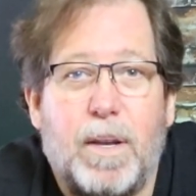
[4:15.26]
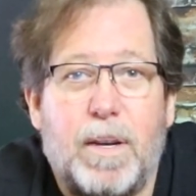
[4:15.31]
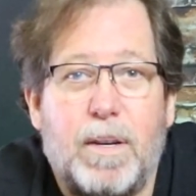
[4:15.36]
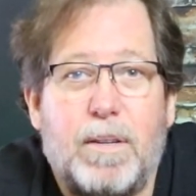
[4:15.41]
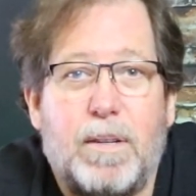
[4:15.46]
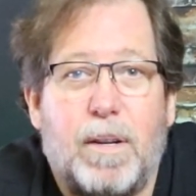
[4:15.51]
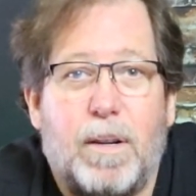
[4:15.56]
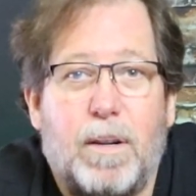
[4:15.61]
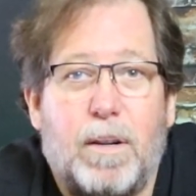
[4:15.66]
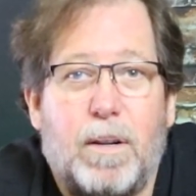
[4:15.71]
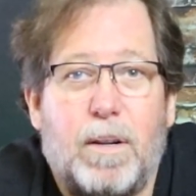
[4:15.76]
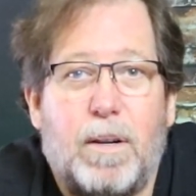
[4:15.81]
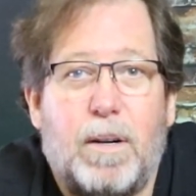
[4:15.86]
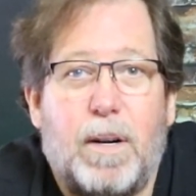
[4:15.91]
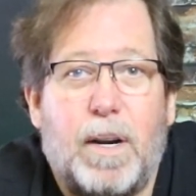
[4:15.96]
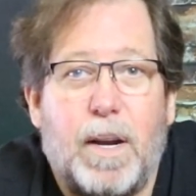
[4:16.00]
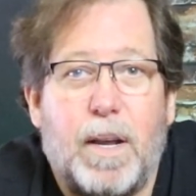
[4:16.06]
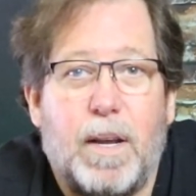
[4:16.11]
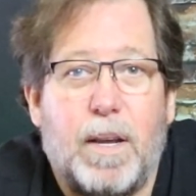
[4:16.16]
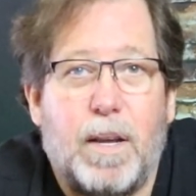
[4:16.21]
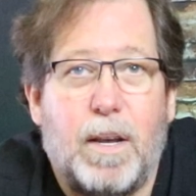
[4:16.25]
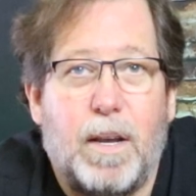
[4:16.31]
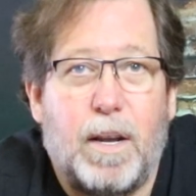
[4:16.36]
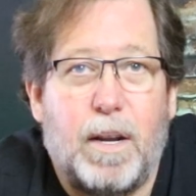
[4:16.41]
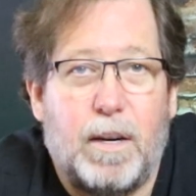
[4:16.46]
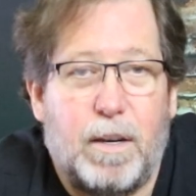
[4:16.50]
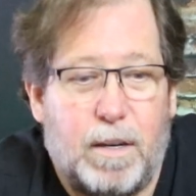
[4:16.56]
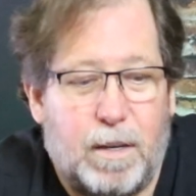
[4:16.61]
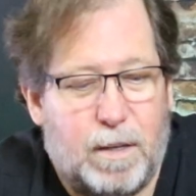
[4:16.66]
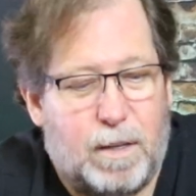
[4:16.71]
Intel
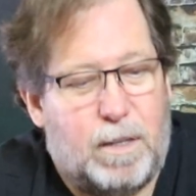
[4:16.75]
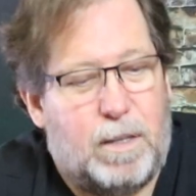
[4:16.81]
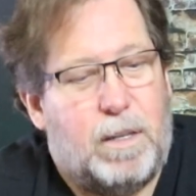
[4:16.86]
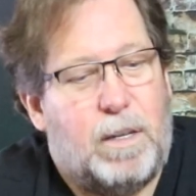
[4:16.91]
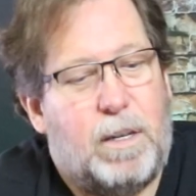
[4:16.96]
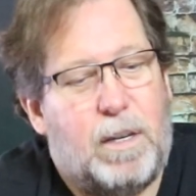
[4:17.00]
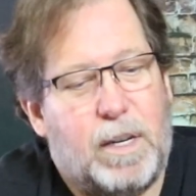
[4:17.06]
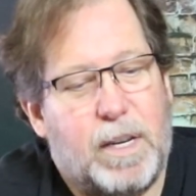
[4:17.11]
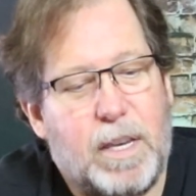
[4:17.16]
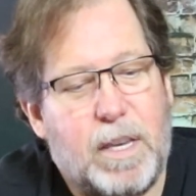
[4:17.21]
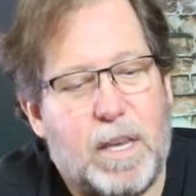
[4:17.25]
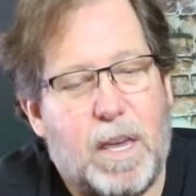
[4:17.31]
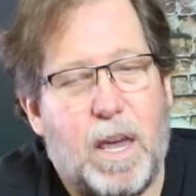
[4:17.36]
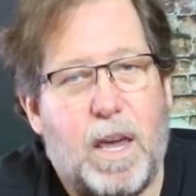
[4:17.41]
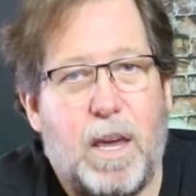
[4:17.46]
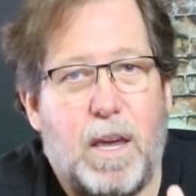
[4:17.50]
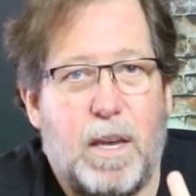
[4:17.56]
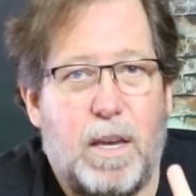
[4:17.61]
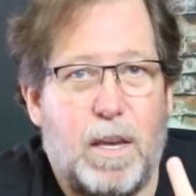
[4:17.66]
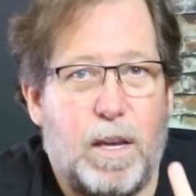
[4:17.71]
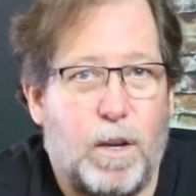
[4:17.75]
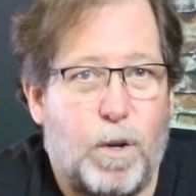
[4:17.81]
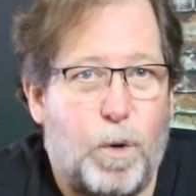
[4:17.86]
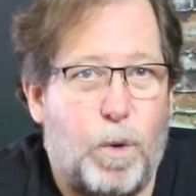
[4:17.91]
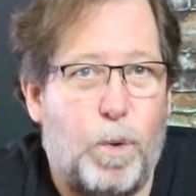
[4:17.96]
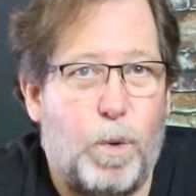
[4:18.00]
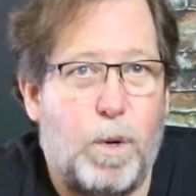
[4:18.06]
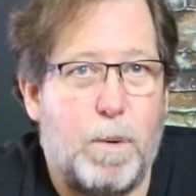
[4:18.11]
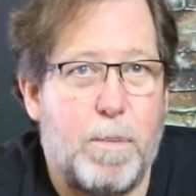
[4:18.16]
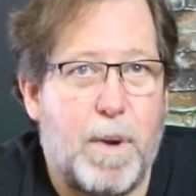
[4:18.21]
and EK and
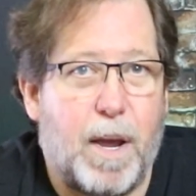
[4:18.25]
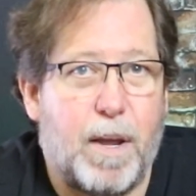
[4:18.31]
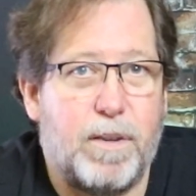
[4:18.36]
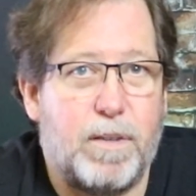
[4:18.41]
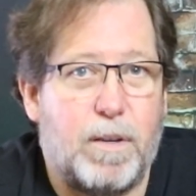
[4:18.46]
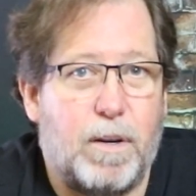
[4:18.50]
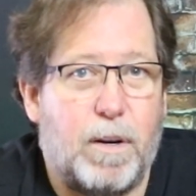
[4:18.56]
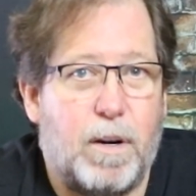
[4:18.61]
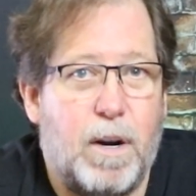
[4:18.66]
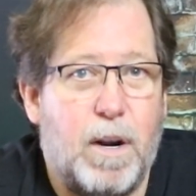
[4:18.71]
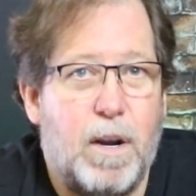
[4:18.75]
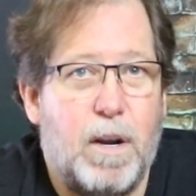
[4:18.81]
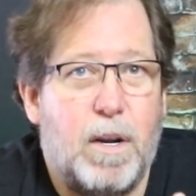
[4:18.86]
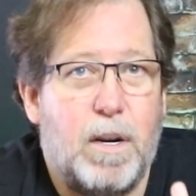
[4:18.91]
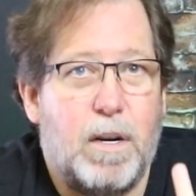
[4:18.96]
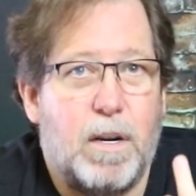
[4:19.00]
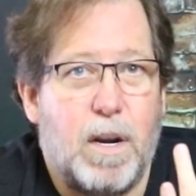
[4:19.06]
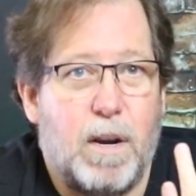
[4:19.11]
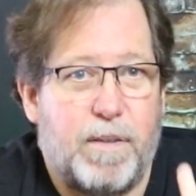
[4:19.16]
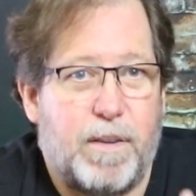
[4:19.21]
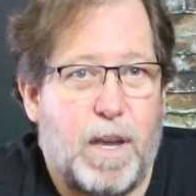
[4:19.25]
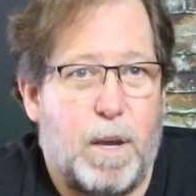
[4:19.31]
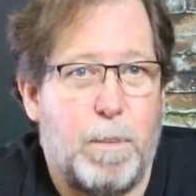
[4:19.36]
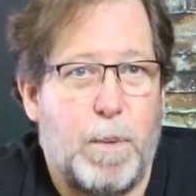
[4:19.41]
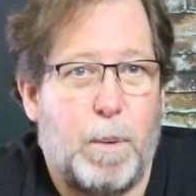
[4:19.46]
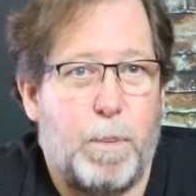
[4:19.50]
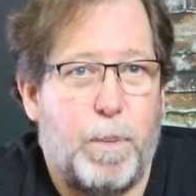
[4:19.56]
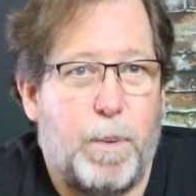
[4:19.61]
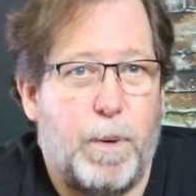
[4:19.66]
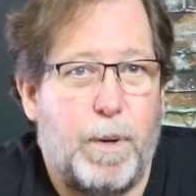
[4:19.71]
Cooler Master have
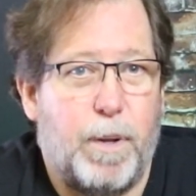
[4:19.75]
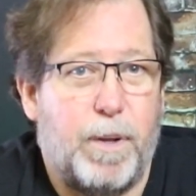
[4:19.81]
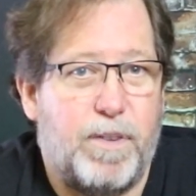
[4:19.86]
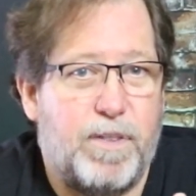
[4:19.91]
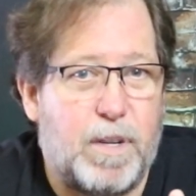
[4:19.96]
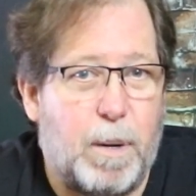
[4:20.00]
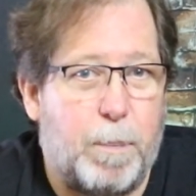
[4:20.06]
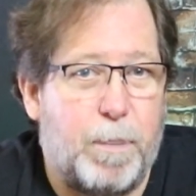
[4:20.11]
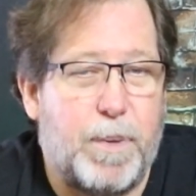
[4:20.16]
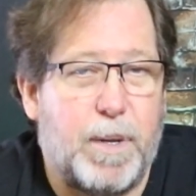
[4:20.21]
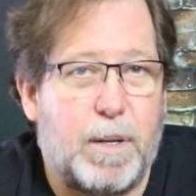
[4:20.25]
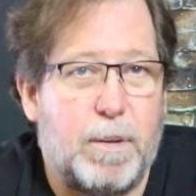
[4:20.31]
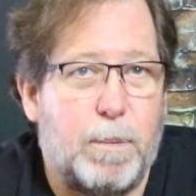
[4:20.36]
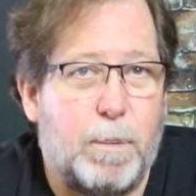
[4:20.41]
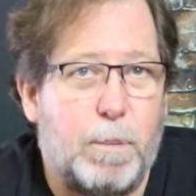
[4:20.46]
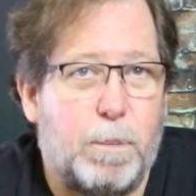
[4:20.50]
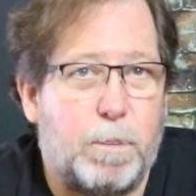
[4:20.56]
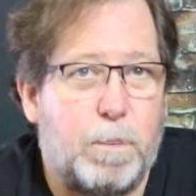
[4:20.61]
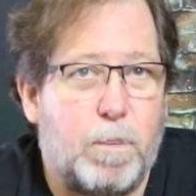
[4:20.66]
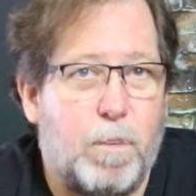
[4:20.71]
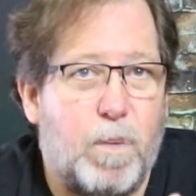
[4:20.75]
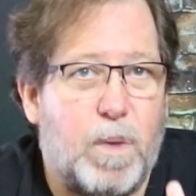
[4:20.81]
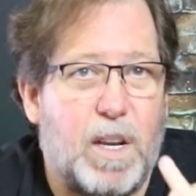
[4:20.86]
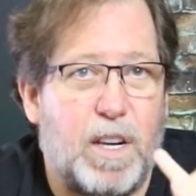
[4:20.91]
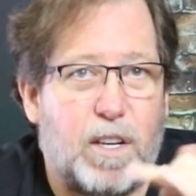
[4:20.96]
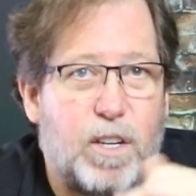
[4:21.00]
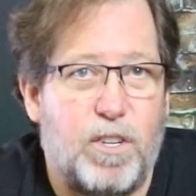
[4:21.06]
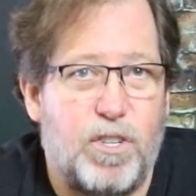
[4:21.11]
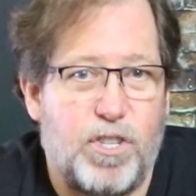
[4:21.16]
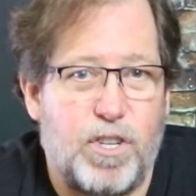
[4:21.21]
come up with something
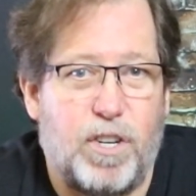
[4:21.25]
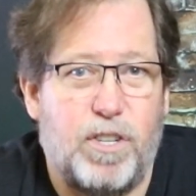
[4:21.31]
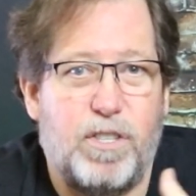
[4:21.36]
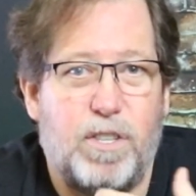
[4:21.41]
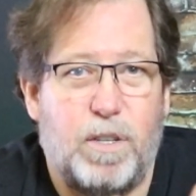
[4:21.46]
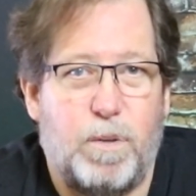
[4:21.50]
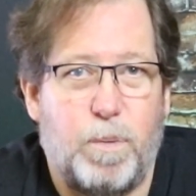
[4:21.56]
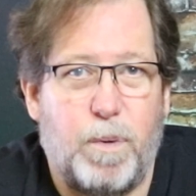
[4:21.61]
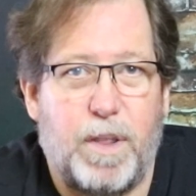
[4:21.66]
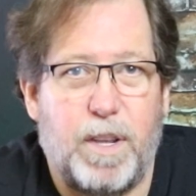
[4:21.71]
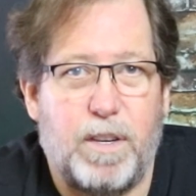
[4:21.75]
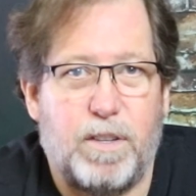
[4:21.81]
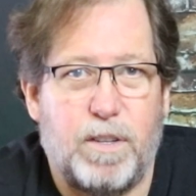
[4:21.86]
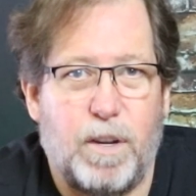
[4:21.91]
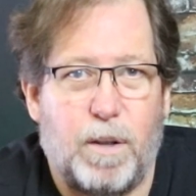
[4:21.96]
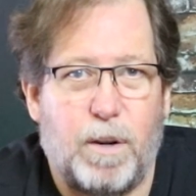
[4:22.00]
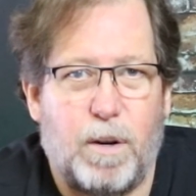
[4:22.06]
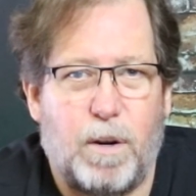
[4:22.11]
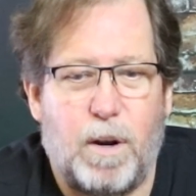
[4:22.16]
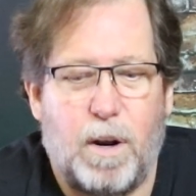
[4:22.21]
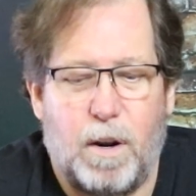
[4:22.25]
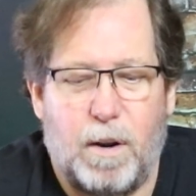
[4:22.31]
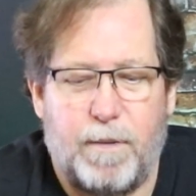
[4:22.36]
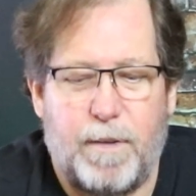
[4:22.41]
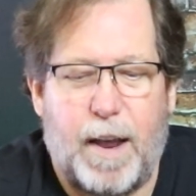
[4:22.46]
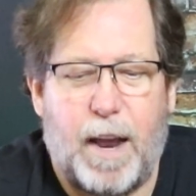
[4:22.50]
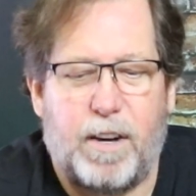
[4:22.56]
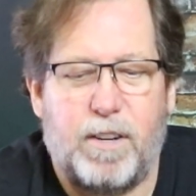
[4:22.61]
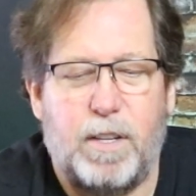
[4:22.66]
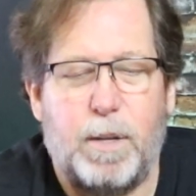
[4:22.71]
in conjunctions with each other
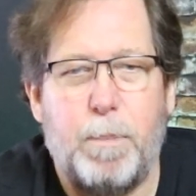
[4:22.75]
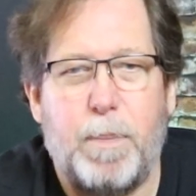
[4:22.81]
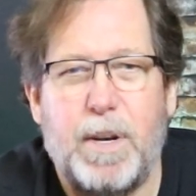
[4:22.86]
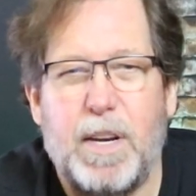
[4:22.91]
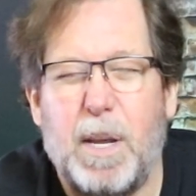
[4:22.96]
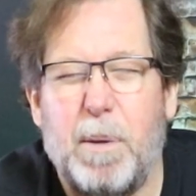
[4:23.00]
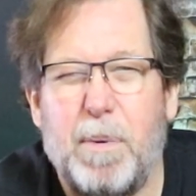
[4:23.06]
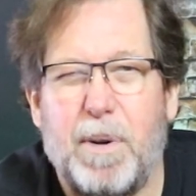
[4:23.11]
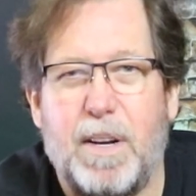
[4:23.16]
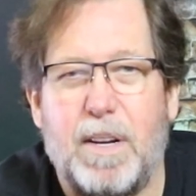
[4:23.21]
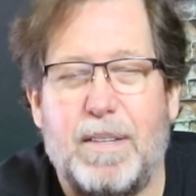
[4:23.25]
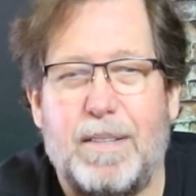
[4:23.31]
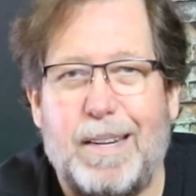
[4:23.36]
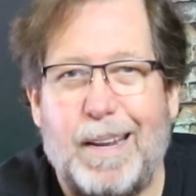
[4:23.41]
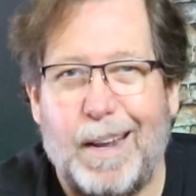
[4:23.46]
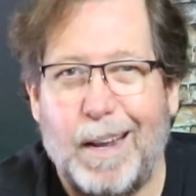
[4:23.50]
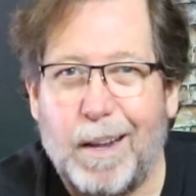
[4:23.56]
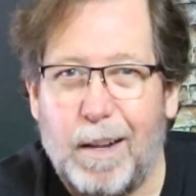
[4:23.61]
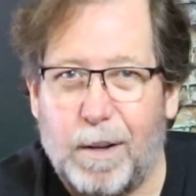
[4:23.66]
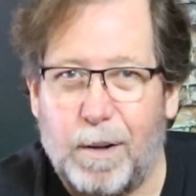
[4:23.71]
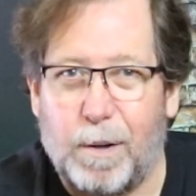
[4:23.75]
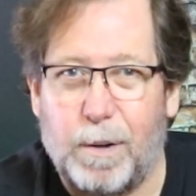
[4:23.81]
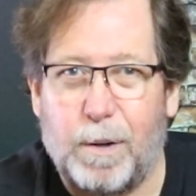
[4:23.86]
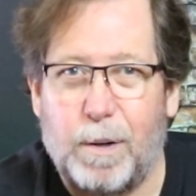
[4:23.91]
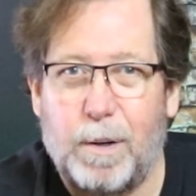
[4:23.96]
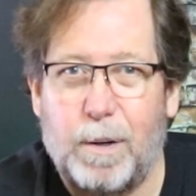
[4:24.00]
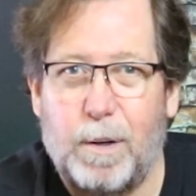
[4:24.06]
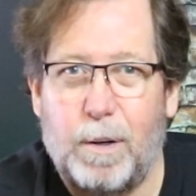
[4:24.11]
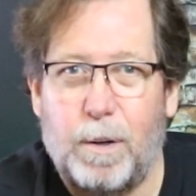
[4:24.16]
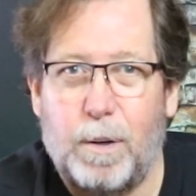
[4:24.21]
of actually being able to
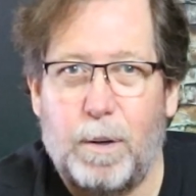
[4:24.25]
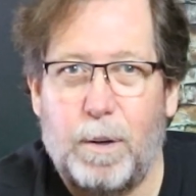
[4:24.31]
tell